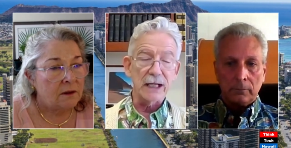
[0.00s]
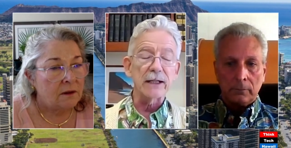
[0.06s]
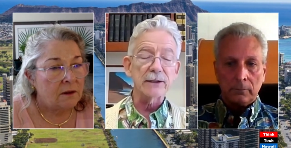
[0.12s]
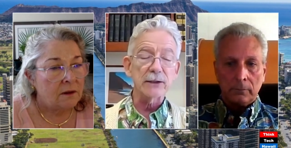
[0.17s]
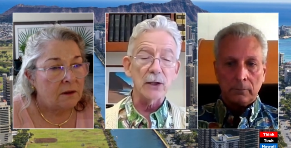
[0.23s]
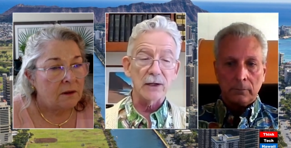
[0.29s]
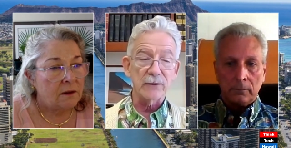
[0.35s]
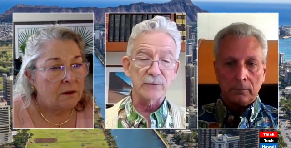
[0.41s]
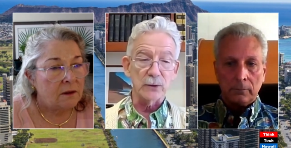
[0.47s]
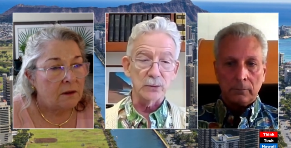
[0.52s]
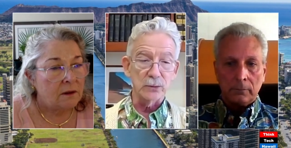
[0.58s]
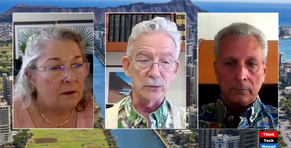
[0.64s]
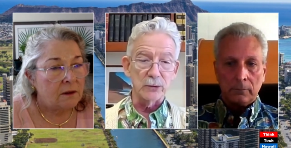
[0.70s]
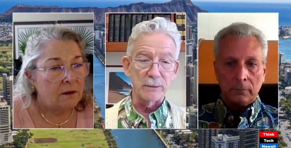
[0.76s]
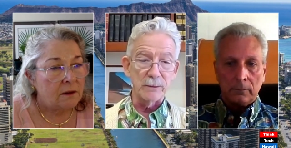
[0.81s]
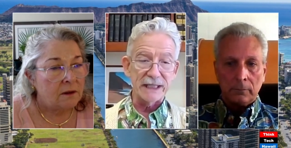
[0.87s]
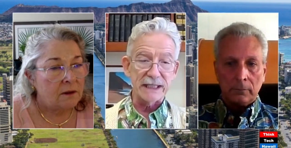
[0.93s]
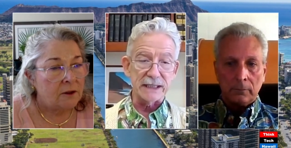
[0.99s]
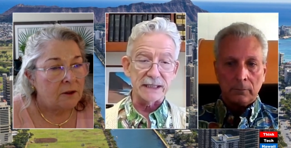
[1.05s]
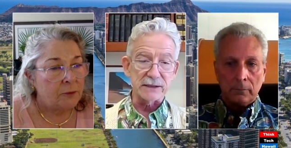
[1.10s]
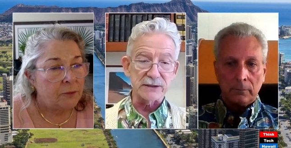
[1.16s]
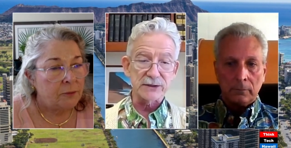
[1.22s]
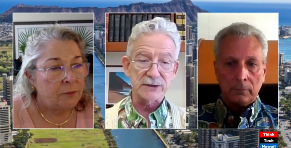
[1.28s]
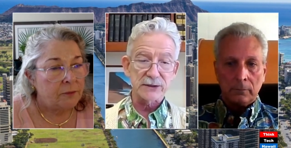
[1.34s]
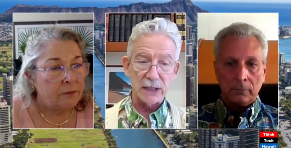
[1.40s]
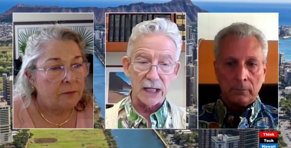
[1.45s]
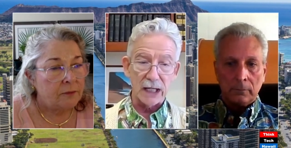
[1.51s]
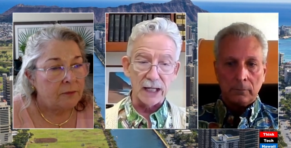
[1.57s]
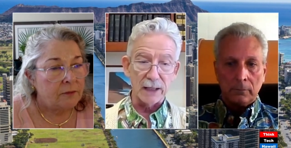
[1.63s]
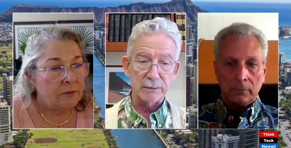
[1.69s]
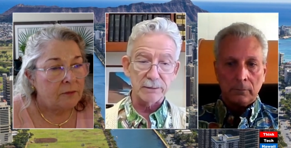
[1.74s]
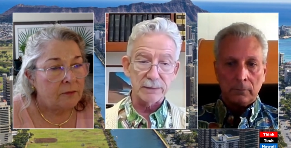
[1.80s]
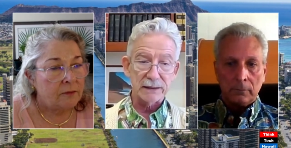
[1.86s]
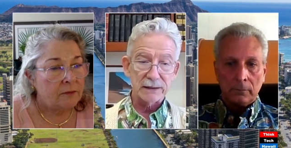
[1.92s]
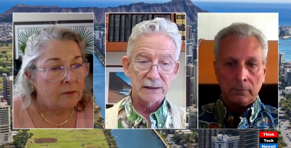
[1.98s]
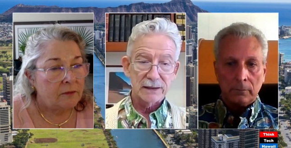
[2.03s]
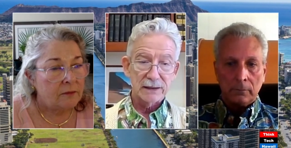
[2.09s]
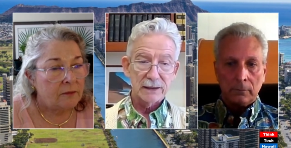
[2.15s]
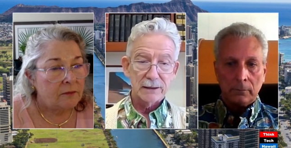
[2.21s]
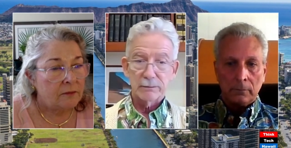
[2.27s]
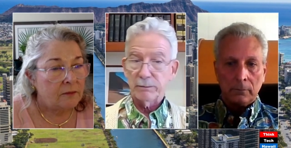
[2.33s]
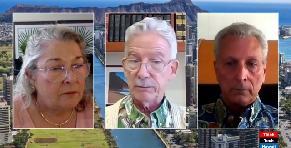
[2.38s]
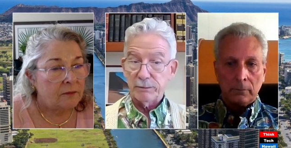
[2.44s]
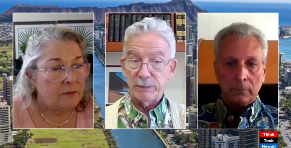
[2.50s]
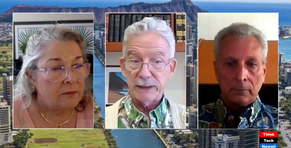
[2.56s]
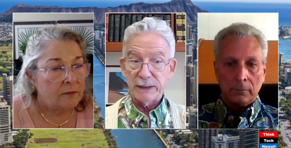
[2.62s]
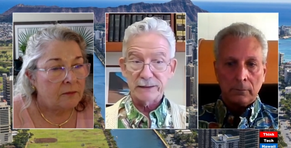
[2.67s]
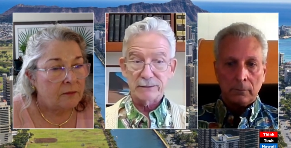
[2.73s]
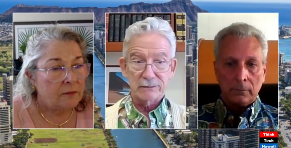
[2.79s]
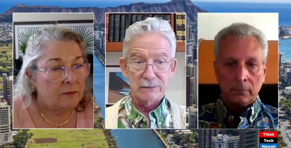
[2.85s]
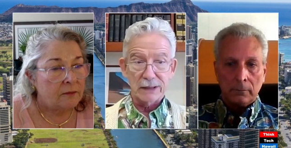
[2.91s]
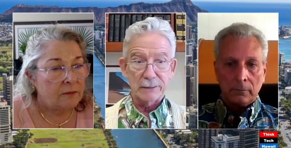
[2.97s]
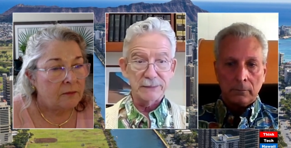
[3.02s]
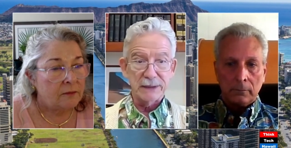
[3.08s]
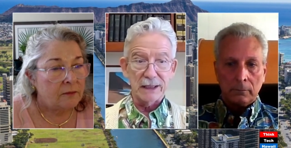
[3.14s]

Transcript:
Speaker 1: the unlawful rule making stop, but I